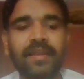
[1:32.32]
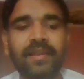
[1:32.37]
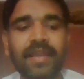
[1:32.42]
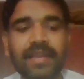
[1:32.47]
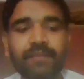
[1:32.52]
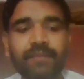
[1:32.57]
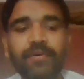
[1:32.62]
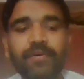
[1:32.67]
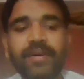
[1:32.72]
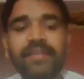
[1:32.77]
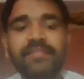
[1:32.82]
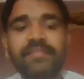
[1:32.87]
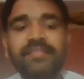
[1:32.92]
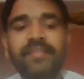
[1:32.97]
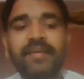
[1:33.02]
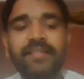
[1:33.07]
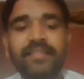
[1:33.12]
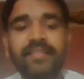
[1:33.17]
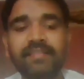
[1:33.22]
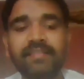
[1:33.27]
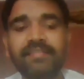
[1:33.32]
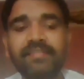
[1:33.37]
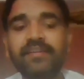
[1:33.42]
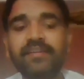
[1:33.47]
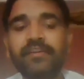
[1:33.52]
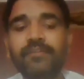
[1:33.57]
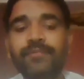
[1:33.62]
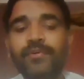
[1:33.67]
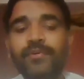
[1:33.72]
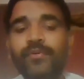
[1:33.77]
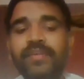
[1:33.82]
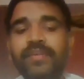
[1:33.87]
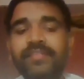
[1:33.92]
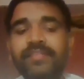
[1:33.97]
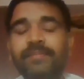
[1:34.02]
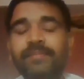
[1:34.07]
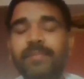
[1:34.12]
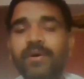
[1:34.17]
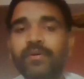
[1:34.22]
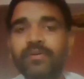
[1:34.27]
Likewise, this interview is
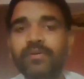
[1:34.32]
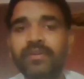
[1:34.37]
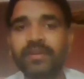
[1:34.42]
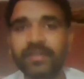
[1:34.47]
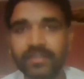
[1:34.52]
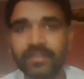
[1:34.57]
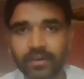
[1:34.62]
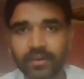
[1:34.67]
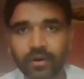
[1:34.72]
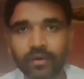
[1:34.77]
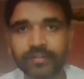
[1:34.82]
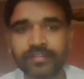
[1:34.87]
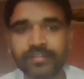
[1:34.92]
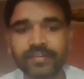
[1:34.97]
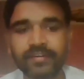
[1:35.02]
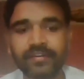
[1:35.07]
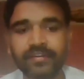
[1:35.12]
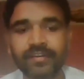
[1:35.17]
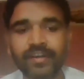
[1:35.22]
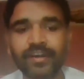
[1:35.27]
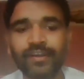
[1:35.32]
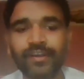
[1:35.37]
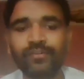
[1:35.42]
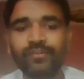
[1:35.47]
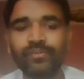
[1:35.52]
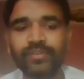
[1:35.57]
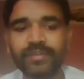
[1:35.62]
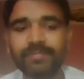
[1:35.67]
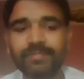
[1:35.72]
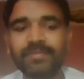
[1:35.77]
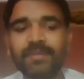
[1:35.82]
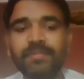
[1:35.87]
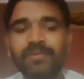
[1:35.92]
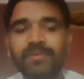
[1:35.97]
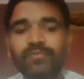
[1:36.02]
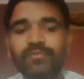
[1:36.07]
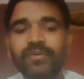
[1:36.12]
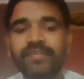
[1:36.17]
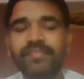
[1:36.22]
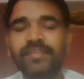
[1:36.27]
about the author, Sudipta
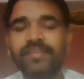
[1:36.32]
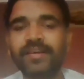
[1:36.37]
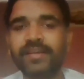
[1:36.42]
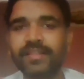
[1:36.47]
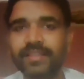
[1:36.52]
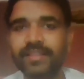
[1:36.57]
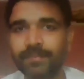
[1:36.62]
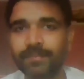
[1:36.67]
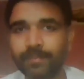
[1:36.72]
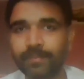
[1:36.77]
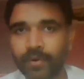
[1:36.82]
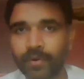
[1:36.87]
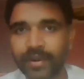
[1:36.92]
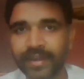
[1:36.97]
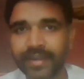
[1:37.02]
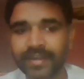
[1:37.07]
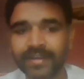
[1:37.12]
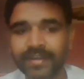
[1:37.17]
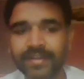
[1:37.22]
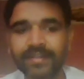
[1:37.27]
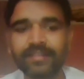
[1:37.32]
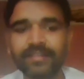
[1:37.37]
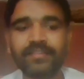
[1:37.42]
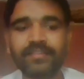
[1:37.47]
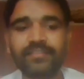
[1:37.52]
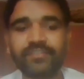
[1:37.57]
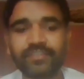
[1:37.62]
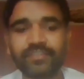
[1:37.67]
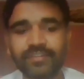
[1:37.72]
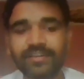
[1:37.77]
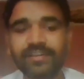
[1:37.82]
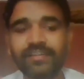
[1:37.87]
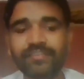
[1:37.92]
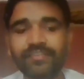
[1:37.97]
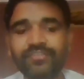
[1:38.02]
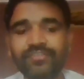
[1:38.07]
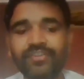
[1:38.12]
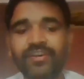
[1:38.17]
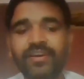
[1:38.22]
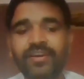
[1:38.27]
Biswas, the boy, the
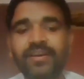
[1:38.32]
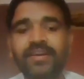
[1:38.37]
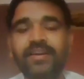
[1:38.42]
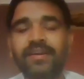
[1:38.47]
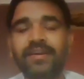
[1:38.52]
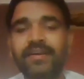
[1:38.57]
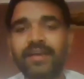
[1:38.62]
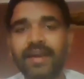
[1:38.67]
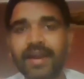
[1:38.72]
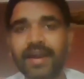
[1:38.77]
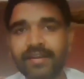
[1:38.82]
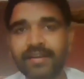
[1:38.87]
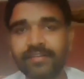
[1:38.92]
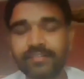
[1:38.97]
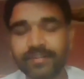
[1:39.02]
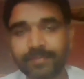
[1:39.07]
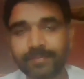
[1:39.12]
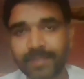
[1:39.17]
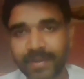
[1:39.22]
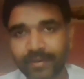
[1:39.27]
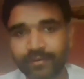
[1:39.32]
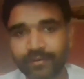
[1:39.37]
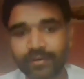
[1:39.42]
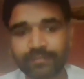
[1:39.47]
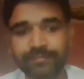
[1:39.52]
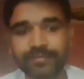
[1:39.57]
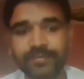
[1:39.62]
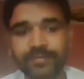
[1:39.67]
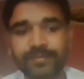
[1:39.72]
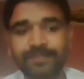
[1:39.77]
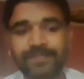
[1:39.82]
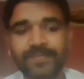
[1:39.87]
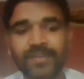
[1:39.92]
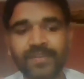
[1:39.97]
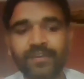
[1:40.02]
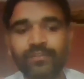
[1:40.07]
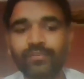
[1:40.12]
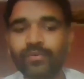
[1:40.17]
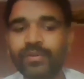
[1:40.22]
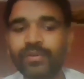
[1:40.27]
journalist, and the biographer.
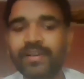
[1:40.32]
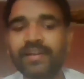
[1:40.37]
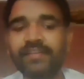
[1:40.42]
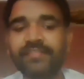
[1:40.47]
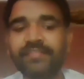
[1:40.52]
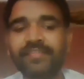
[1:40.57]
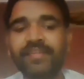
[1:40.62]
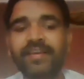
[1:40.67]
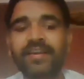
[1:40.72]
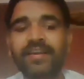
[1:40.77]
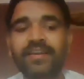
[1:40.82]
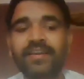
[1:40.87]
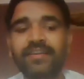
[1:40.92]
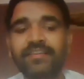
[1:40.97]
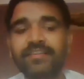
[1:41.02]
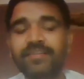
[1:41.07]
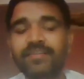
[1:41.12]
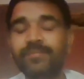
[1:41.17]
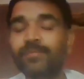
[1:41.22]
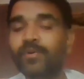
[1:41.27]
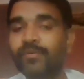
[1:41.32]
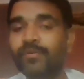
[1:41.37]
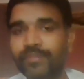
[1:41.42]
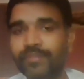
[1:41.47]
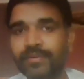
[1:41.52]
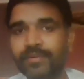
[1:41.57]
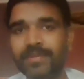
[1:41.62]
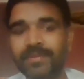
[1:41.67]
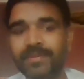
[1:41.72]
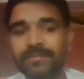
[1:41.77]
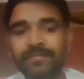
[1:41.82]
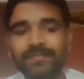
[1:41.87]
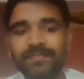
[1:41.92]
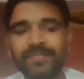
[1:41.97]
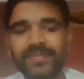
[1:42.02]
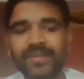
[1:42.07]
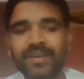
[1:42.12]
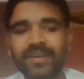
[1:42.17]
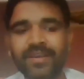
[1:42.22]
So let's hear more from him.